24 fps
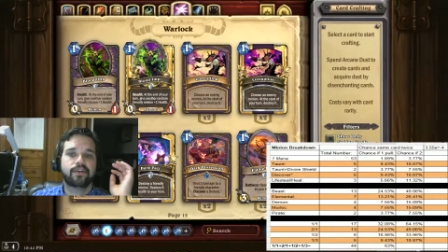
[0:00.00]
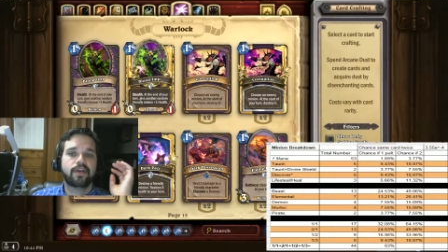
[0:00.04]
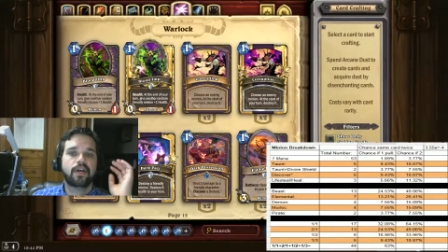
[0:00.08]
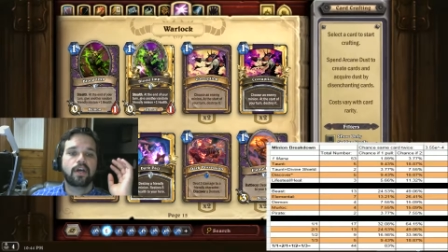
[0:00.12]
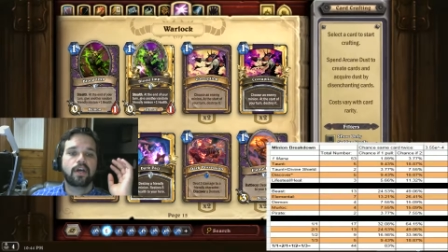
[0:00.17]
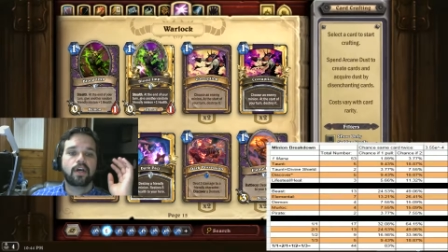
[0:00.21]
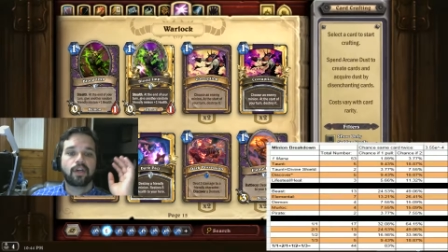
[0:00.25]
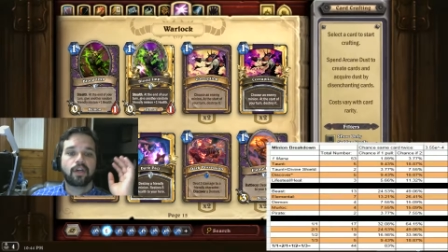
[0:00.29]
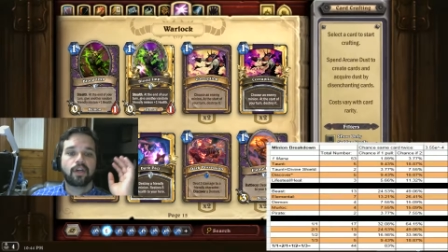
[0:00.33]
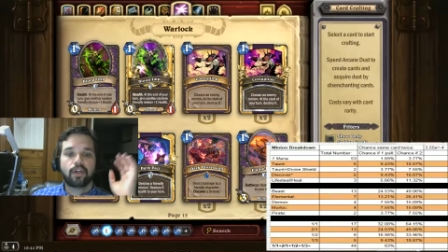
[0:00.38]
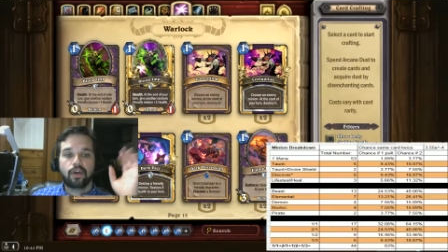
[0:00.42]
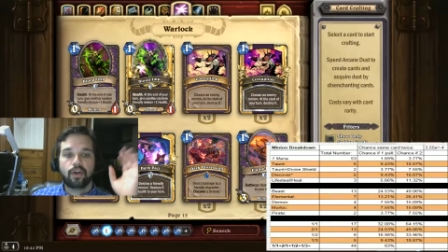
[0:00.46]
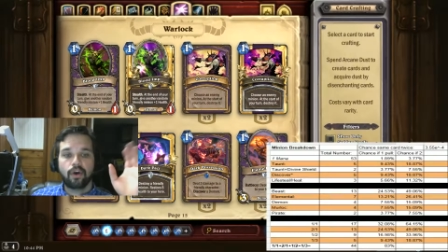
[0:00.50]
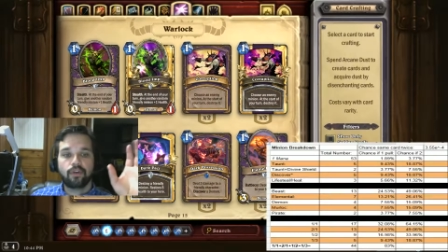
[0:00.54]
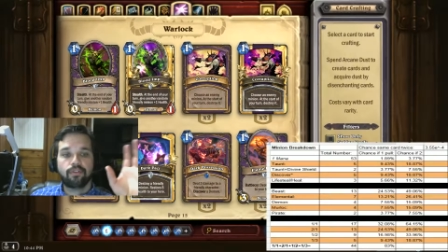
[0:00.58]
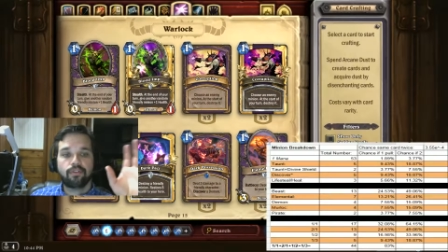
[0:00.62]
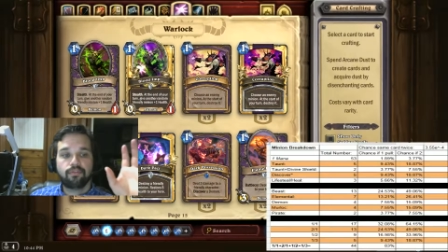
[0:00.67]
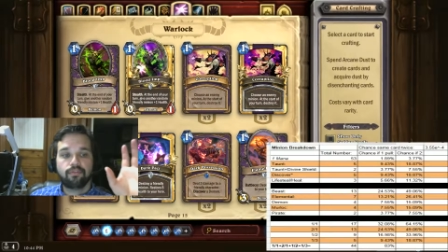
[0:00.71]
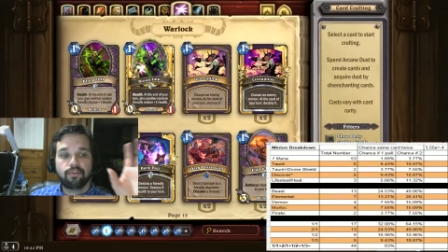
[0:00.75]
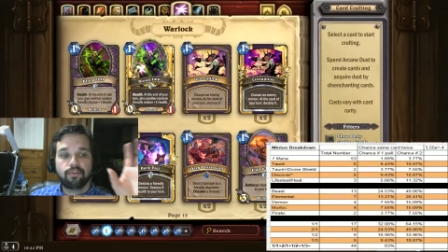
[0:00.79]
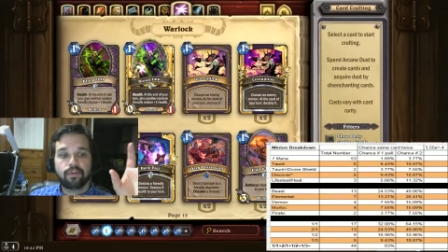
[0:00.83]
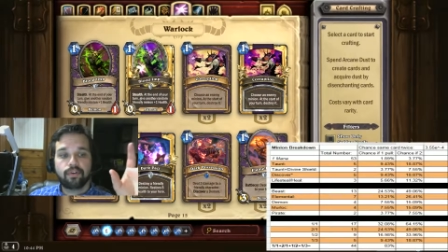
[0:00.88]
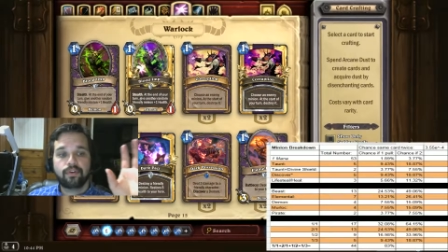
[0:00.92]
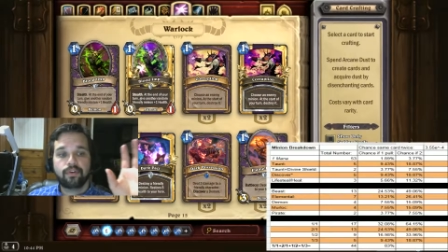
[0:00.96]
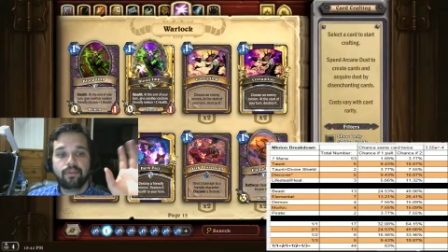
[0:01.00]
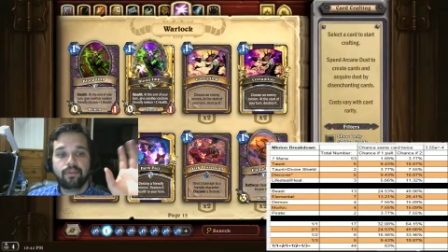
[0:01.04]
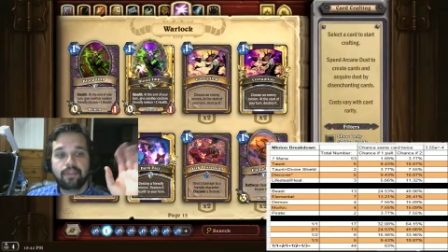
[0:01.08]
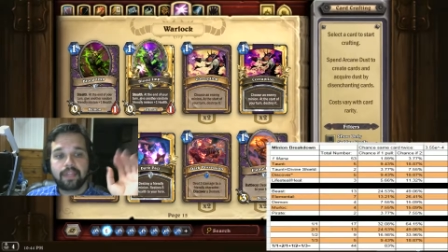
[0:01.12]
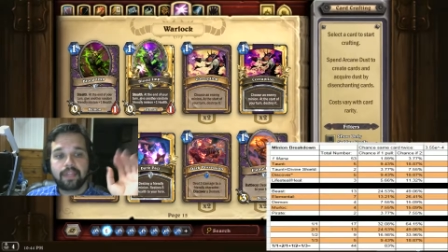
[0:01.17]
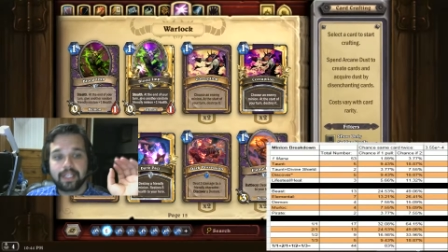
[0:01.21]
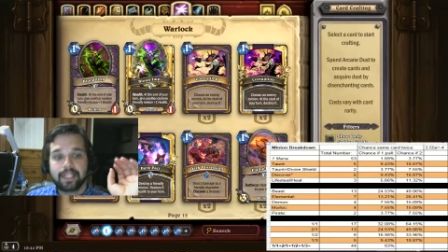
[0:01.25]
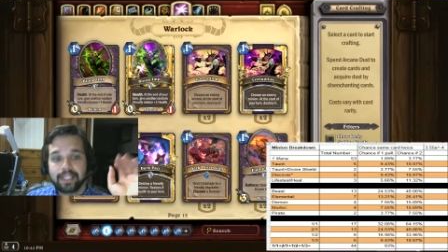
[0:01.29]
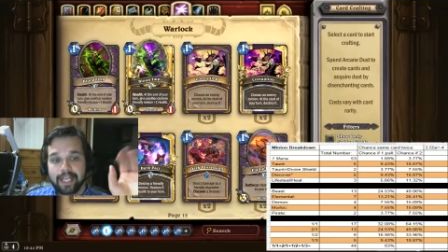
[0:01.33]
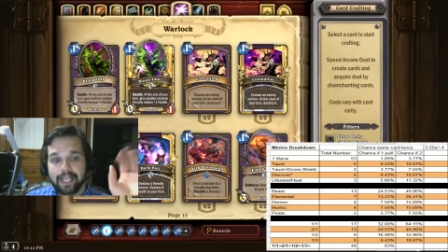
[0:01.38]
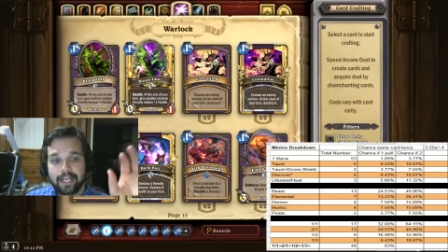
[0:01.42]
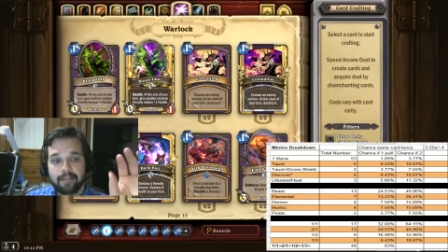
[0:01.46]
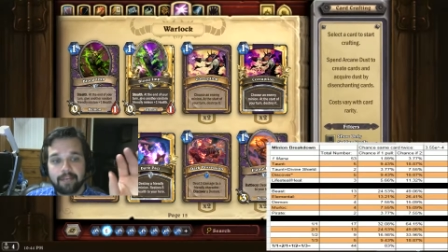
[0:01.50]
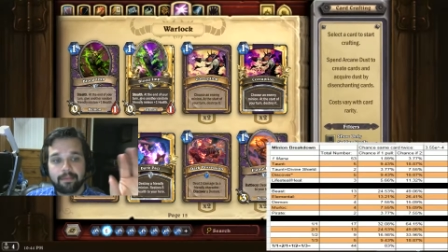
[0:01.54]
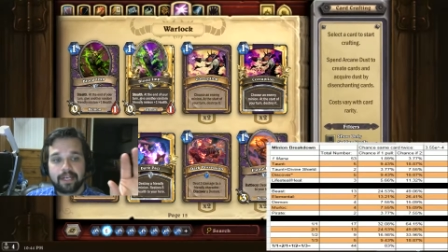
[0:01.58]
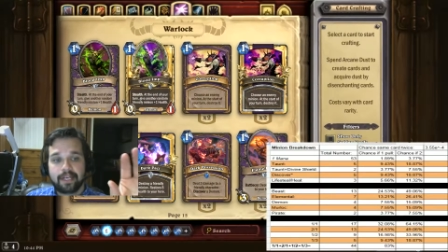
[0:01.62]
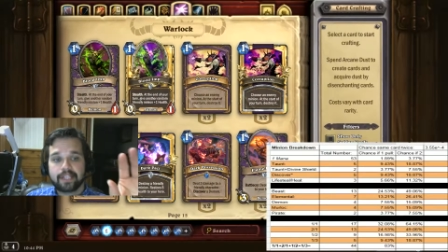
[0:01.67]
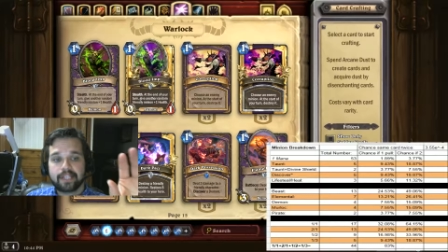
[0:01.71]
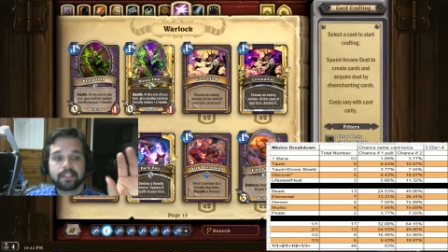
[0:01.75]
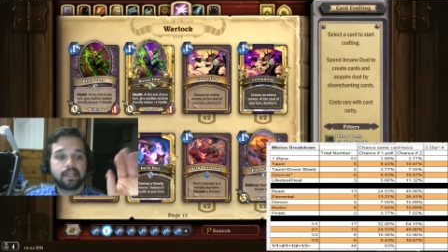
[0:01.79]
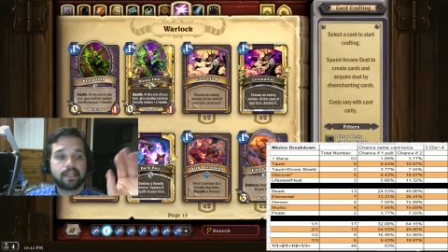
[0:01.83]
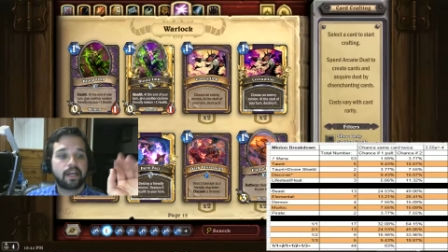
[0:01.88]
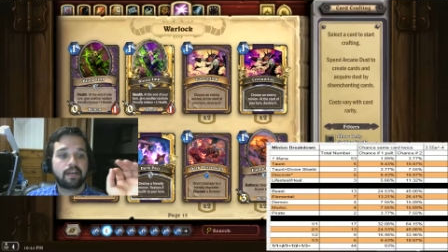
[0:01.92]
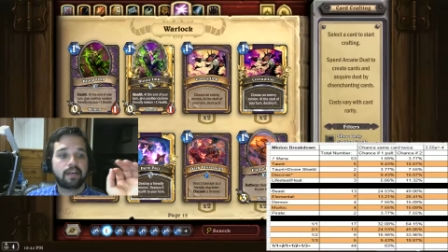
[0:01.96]
go through the data
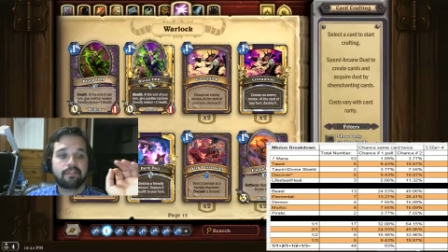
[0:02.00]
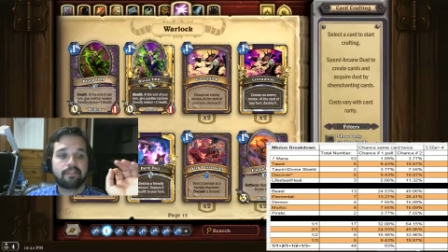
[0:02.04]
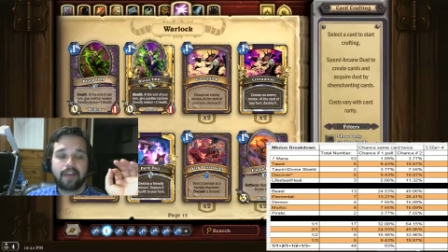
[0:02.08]
myself.